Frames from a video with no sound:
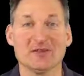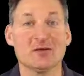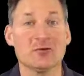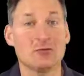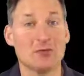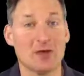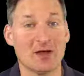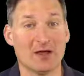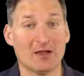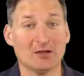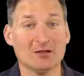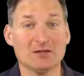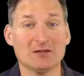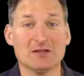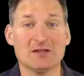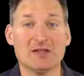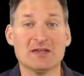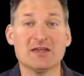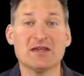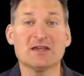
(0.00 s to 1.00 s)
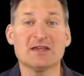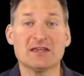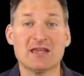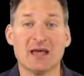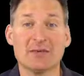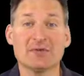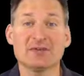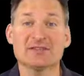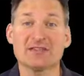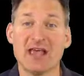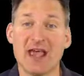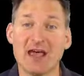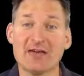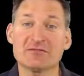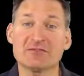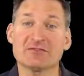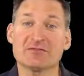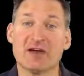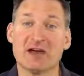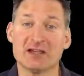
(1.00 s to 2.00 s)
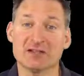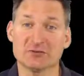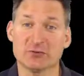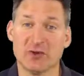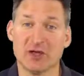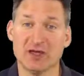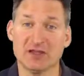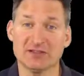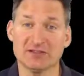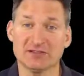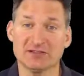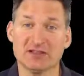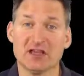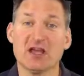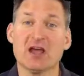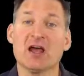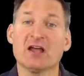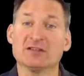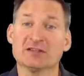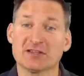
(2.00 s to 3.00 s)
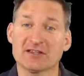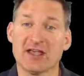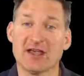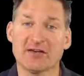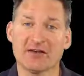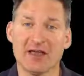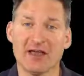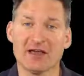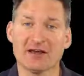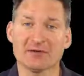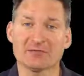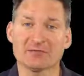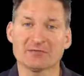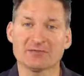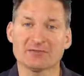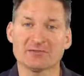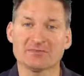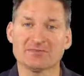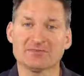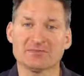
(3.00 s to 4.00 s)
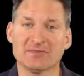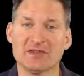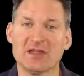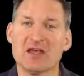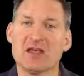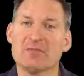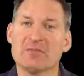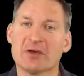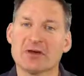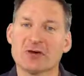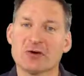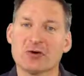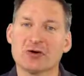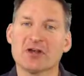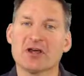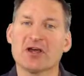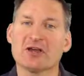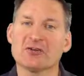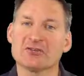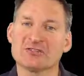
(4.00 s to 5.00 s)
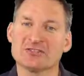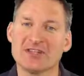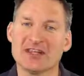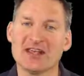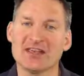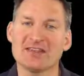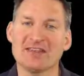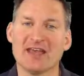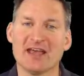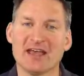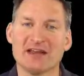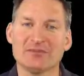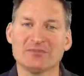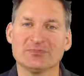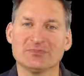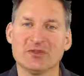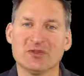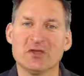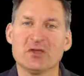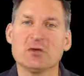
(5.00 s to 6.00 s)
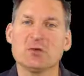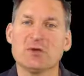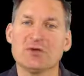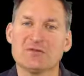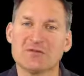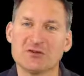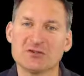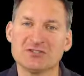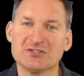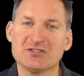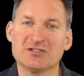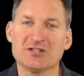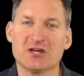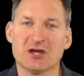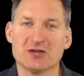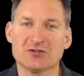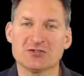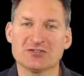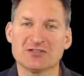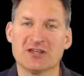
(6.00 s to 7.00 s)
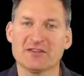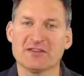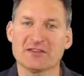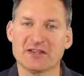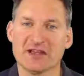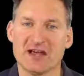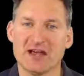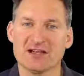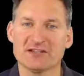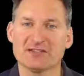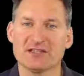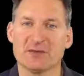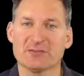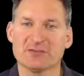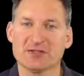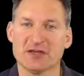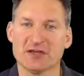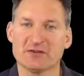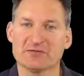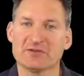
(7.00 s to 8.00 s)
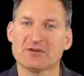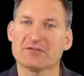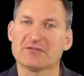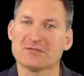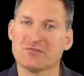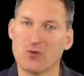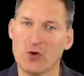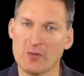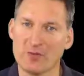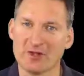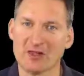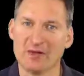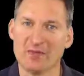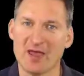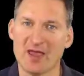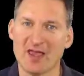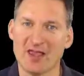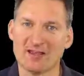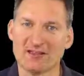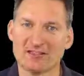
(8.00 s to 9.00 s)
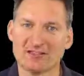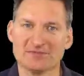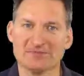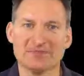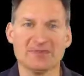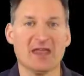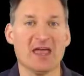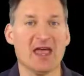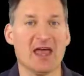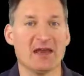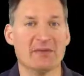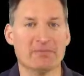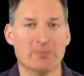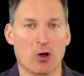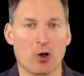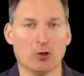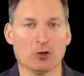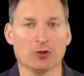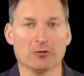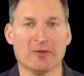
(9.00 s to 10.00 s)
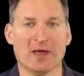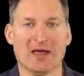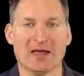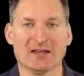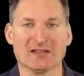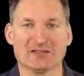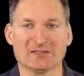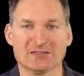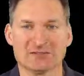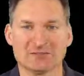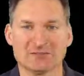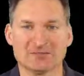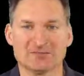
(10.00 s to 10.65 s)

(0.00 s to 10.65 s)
Well, chemists have devised ways to count atoms. But in order to understand that, we first need to understand the concepts of formula mass and molar mass.